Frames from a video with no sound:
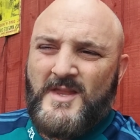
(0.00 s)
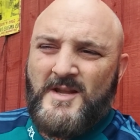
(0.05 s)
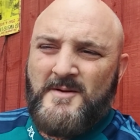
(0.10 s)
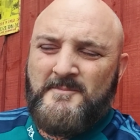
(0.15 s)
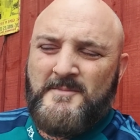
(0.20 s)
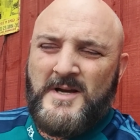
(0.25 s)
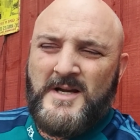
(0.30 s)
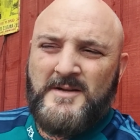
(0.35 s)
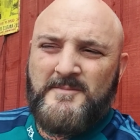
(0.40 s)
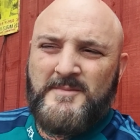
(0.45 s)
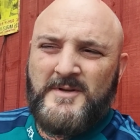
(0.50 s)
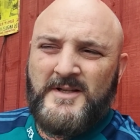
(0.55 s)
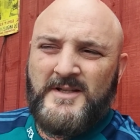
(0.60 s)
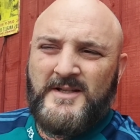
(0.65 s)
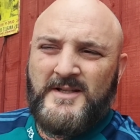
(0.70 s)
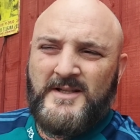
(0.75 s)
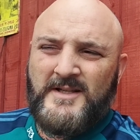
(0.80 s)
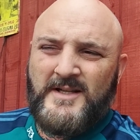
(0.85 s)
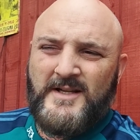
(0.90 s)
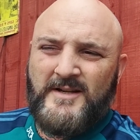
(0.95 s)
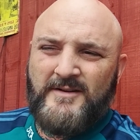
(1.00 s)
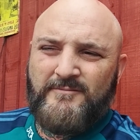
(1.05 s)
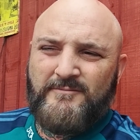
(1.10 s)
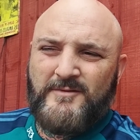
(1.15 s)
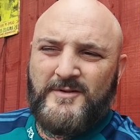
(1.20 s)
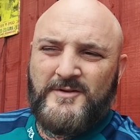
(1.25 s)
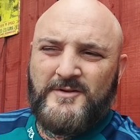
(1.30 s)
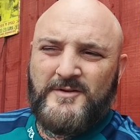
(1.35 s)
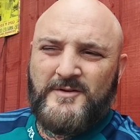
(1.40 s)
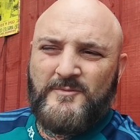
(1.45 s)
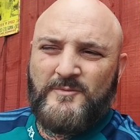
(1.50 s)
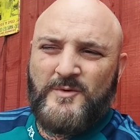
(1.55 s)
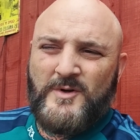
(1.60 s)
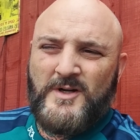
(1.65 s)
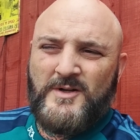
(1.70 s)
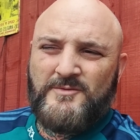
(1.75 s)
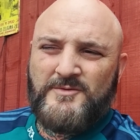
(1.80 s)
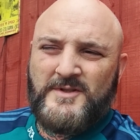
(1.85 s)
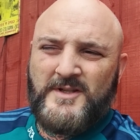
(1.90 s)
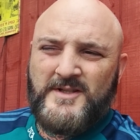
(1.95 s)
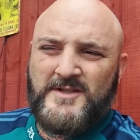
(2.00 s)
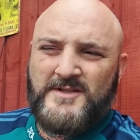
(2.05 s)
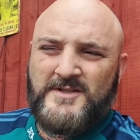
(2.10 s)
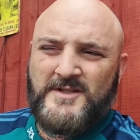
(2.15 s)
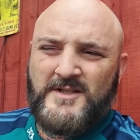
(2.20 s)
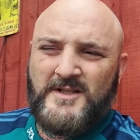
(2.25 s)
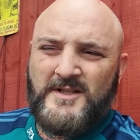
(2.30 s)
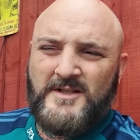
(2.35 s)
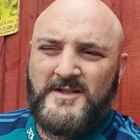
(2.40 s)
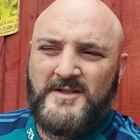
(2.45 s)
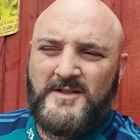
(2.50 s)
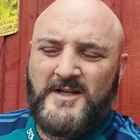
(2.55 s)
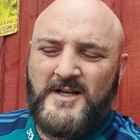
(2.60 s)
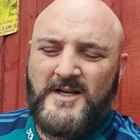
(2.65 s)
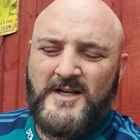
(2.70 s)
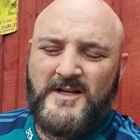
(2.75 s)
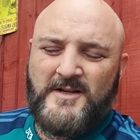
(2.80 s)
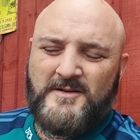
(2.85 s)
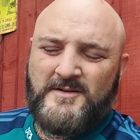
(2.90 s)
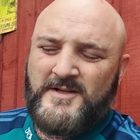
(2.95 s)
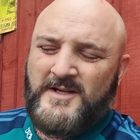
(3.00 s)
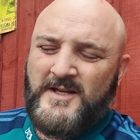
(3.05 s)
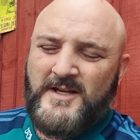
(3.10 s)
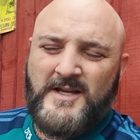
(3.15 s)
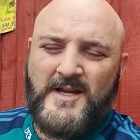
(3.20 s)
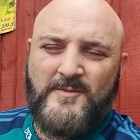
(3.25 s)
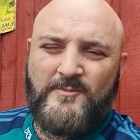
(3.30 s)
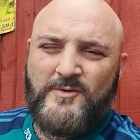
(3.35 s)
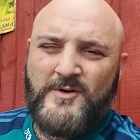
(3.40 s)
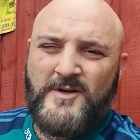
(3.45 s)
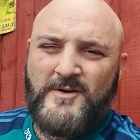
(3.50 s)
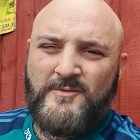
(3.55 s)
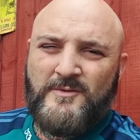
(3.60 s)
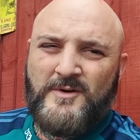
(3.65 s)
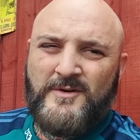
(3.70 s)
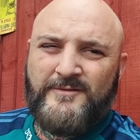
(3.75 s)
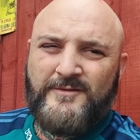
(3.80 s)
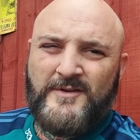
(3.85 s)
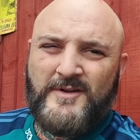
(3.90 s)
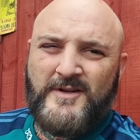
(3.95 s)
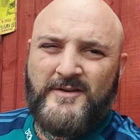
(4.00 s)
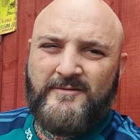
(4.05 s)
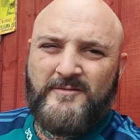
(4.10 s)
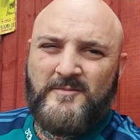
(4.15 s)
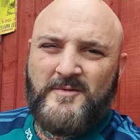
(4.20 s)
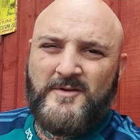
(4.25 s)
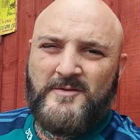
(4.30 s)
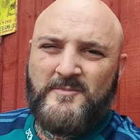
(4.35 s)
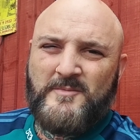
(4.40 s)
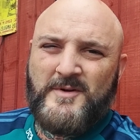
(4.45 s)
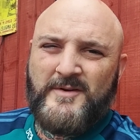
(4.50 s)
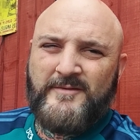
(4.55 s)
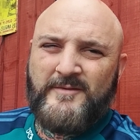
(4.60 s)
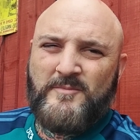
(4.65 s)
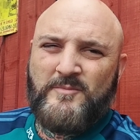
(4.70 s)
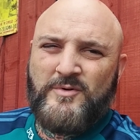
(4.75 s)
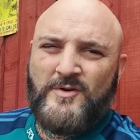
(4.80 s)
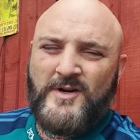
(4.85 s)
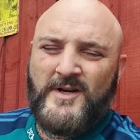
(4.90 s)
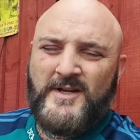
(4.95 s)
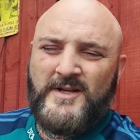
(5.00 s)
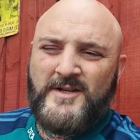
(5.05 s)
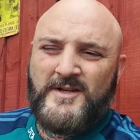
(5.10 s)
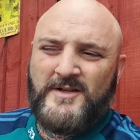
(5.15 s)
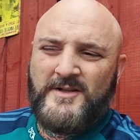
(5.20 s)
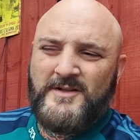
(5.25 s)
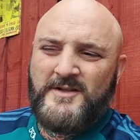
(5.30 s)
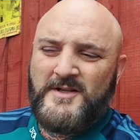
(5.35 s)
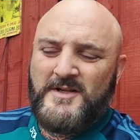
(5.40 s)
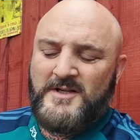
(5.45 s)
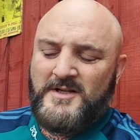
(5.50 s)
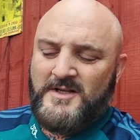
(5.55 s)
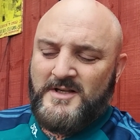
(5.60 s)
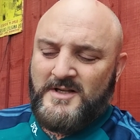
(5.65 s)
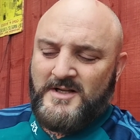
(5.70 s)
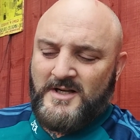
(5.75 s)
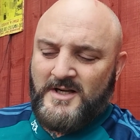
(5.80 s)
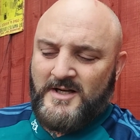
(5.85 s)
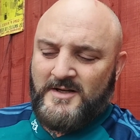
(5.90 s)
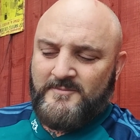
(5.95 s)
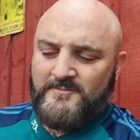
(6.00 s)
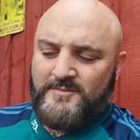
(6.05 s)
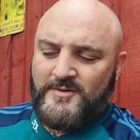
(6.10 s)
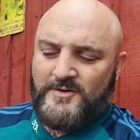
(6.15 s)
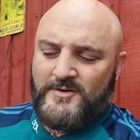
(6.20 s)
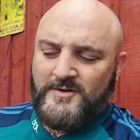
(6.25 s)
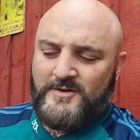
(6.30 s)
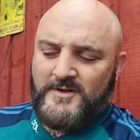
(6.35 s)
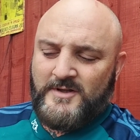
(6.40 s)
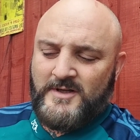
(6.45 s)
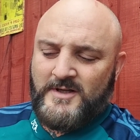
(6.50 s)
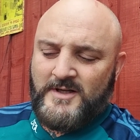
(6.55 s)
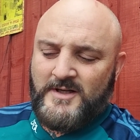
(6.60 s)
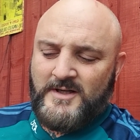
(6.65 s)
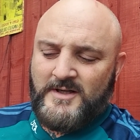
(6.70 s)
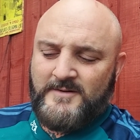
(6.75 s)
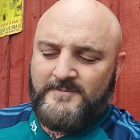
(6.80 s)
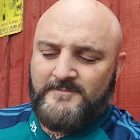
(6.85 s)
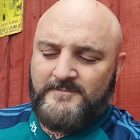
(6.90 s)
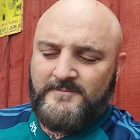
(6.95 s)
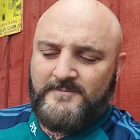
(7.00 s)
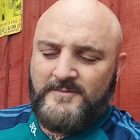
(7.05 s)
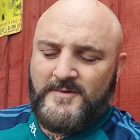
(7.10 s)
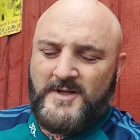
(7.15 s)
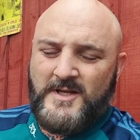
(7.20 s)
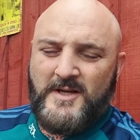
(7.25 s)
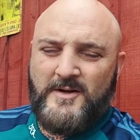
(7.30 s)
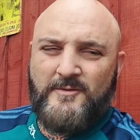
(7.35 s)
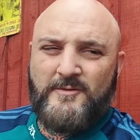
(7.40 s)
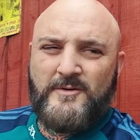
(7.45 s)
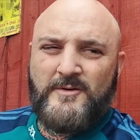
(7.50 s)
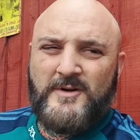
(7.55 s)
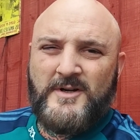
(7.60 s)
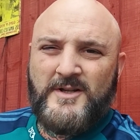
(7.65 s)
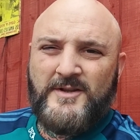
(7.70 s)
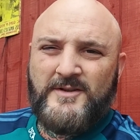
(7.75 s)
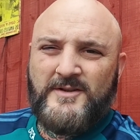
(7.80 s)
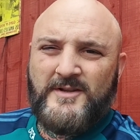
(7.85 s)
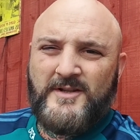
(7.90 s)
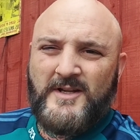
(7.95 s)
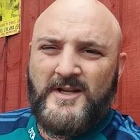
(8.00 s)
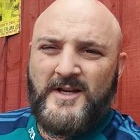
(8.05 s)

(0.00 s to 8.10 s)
Maybe if we're doing well, take Gabriel off and give him a little bit of a break and put Kiro on.